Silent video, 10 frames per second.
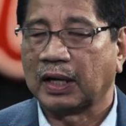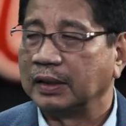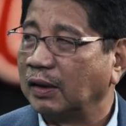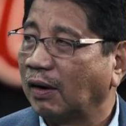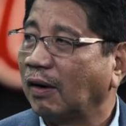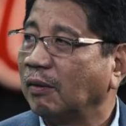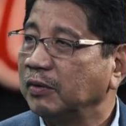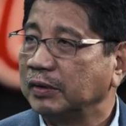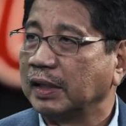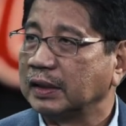side
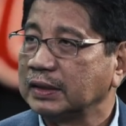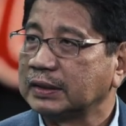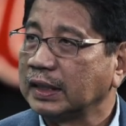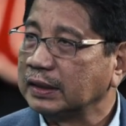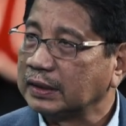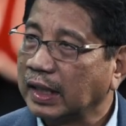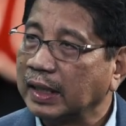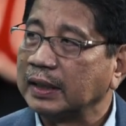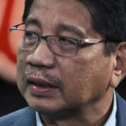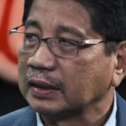of United States
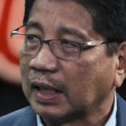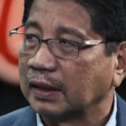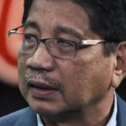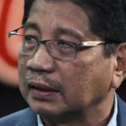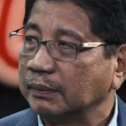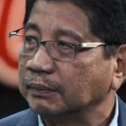and Canada.